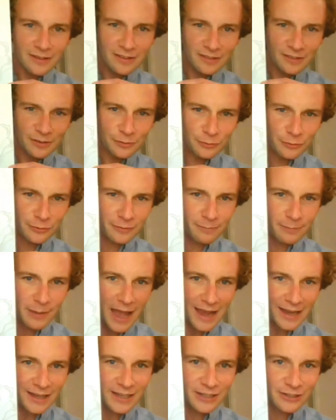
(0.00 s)
the sort of
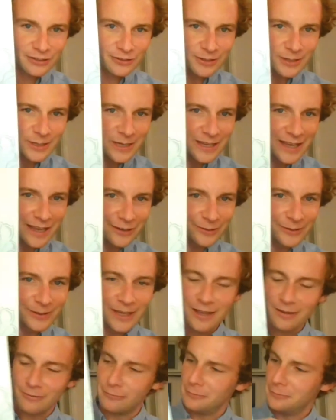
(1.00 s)
package that you get on there.
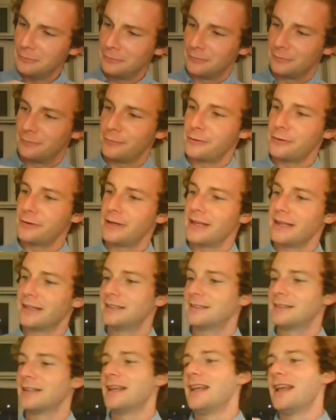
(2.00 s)
Ooh, very nice.
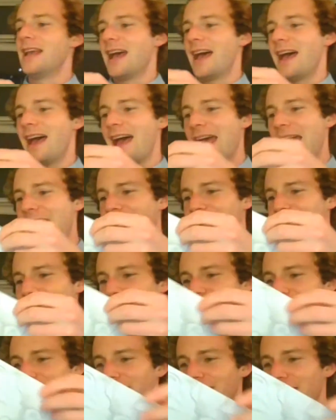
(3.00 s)
And
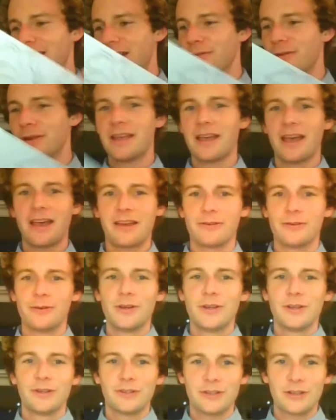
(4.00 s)
here we go.
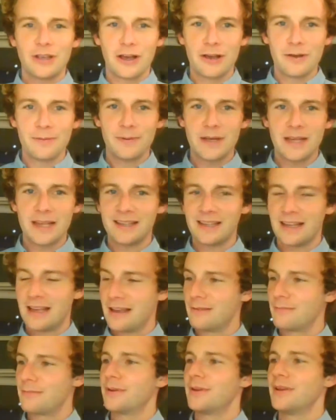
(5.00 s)
So you open it up.
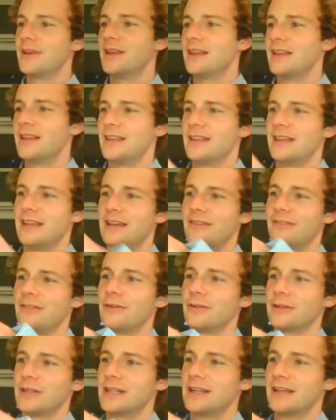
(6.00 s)
We've got a
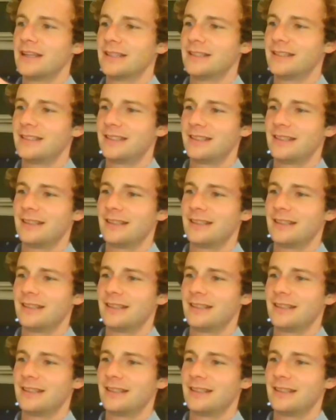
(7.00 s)
nice